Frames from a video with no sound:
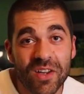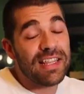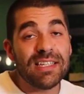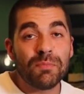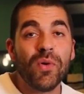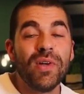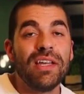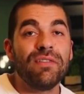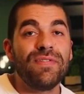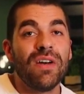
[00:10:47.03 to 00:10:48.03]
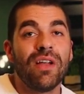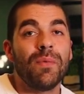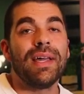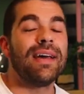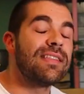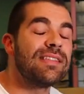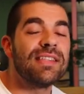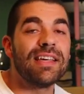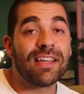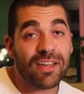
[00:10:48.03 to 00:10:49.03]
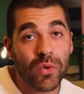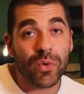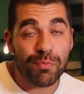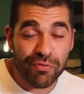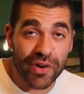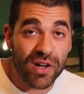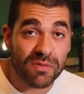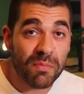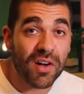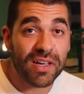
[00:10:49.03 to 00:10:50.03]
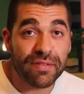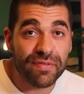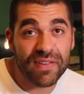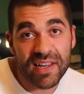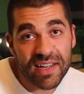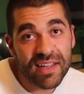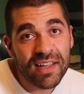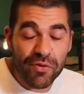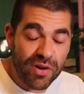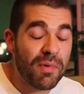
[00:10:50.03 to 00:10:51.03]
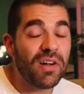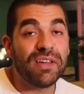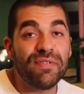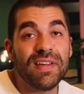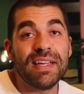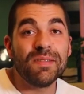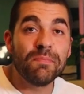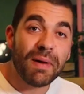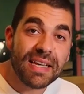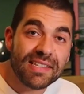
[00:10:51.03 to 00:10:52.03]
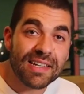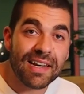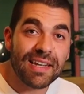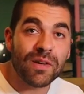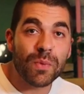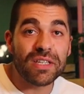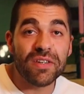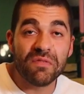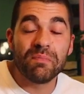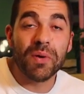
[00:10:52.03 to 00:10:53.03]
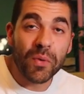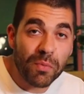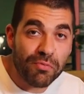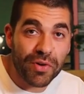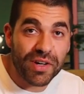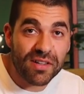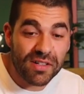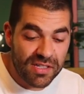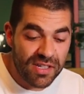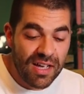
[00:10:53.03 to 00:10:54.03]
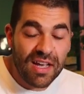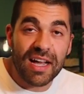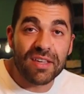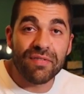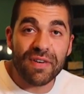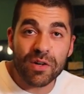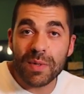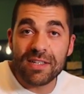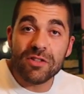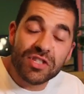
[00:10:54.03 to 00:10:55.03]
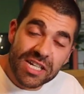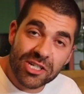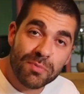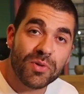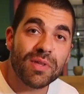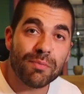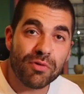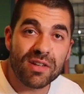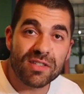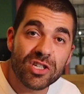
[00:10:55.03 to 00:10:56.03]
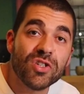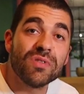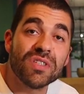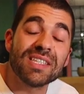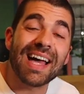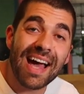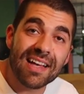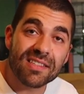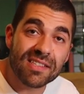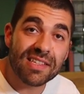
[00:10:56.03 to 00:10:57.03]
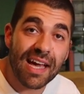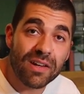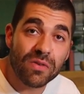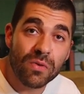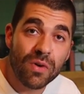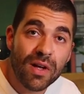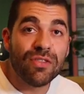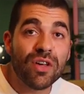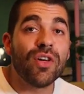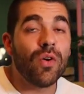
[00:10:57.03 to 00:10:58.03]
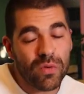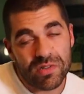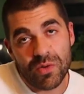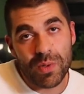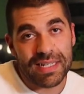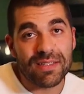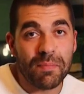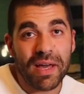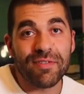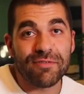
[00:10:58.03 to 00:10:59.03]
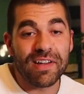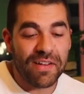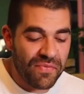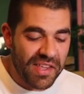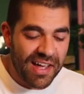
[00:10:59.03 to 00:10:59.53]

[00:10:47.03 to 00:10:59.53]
And at this point, it felt like we had this thing called product market fit. And product market fit is basically when you've built a product and you've found a way to distribute that product to users at scale, and that they're also willing to pay for it.